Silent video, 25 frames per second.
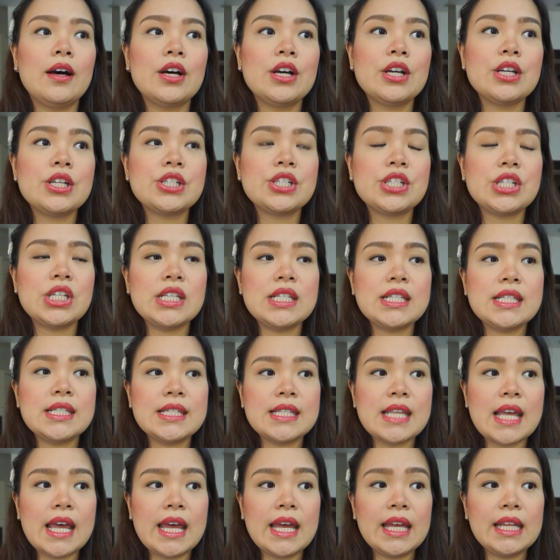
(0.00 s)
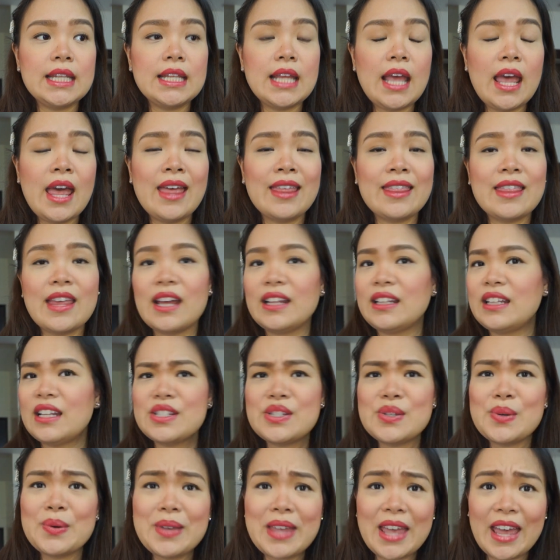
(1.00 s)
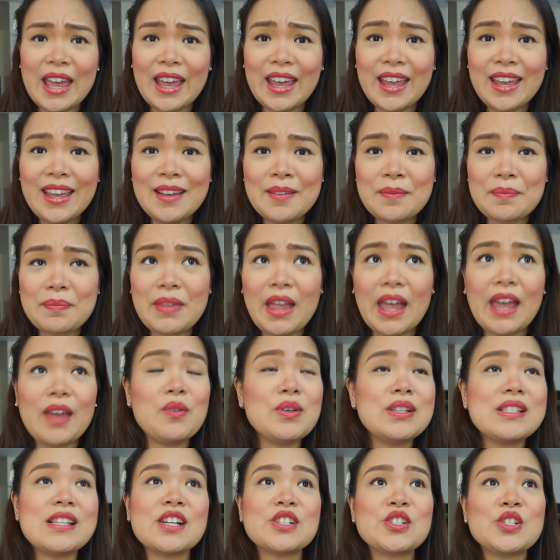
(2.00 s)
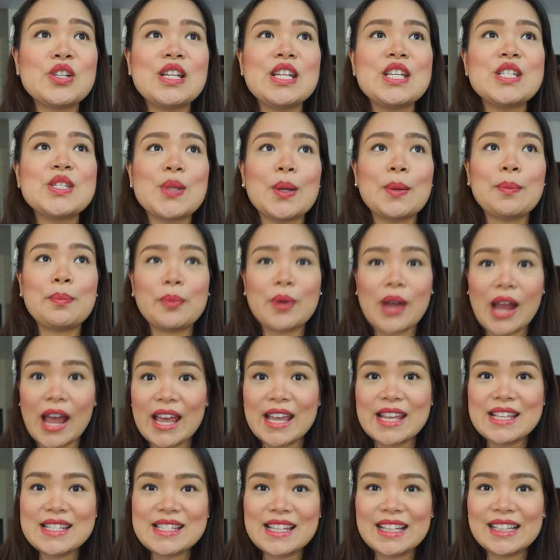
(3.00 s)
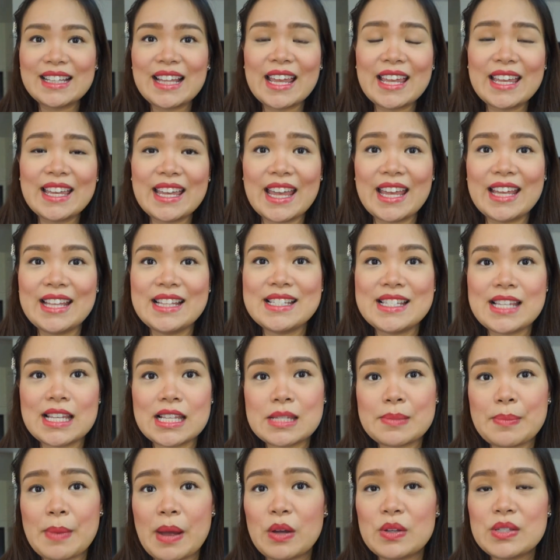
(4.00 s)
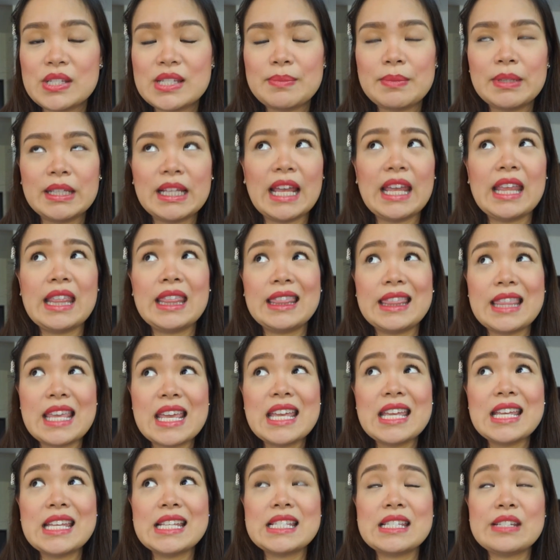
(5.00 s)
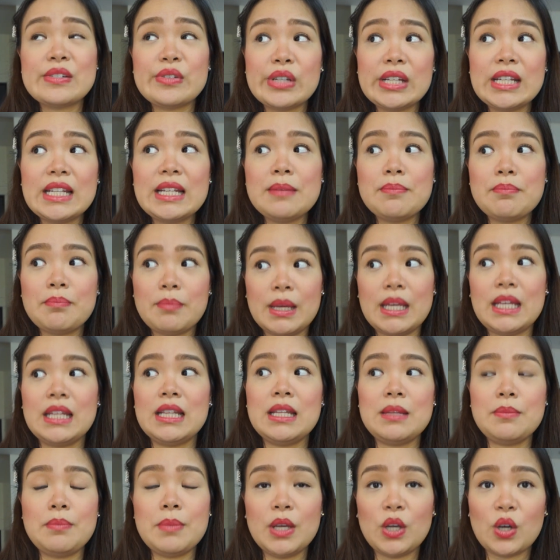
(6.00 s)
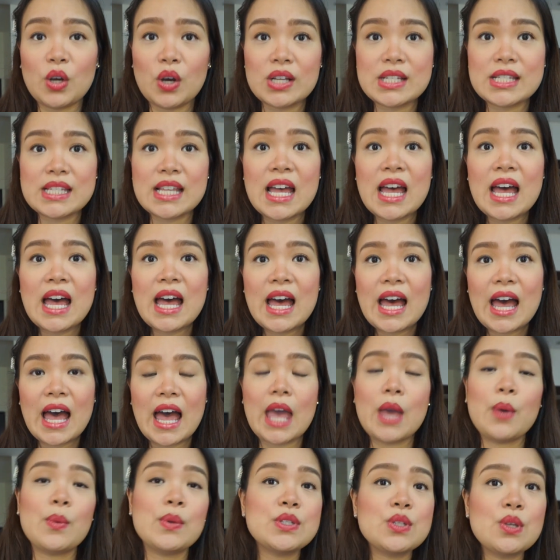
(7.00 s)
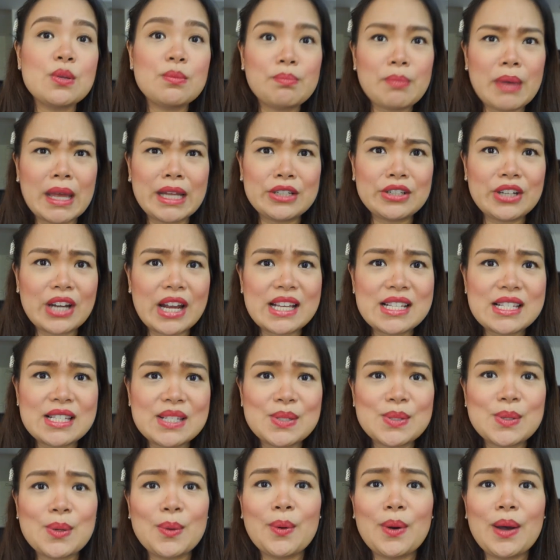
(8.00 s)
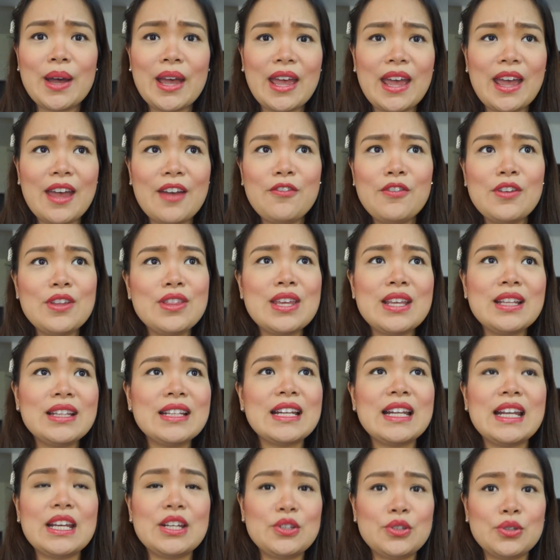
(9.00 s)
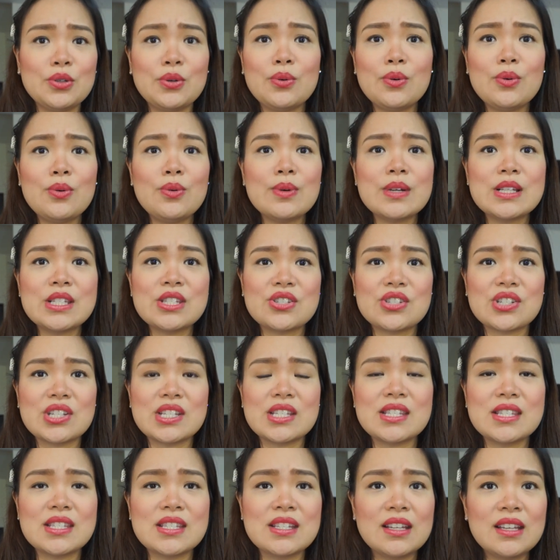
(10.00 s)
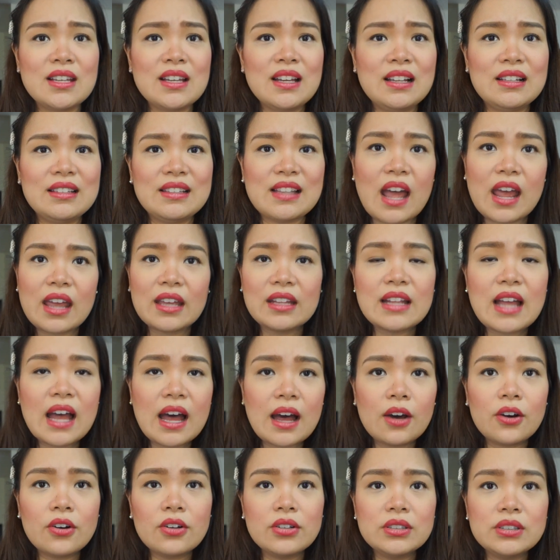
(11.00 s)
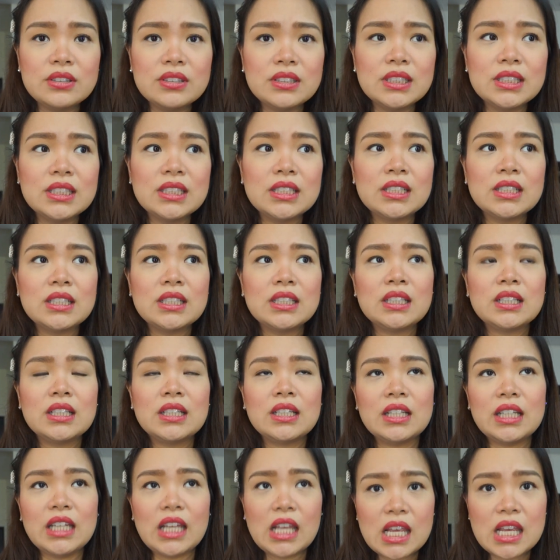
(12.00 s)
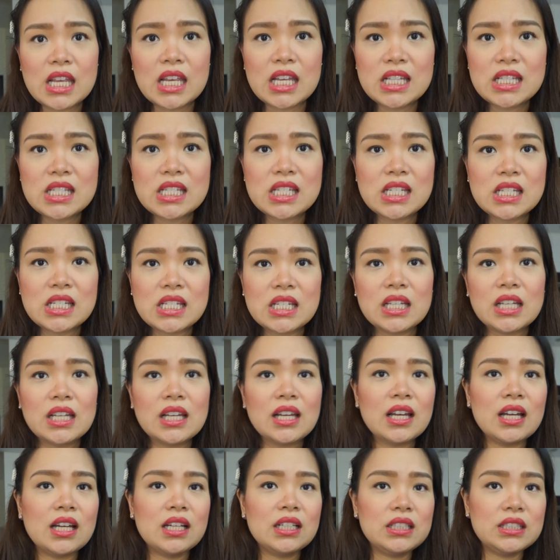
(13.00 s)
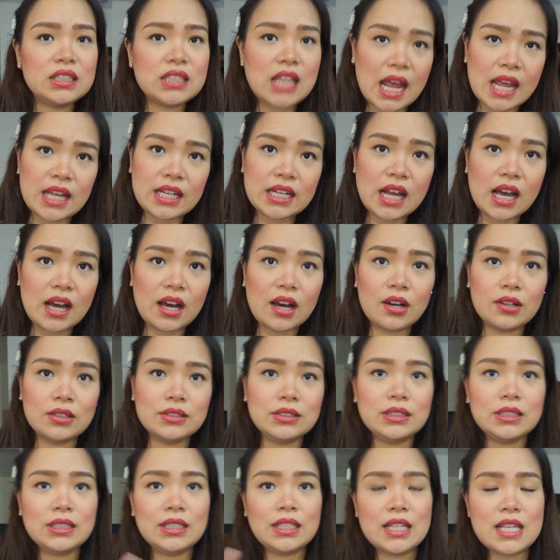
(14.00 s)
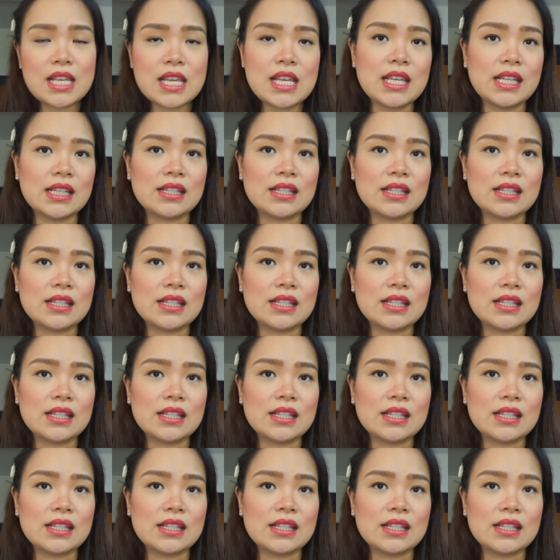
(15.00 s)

She said that it's okay. I was actually surprised that I gained 6 pounds, but I think it's really mainly because I was on bed rest. So everything that I do was just lie down, eat, lie down, eat.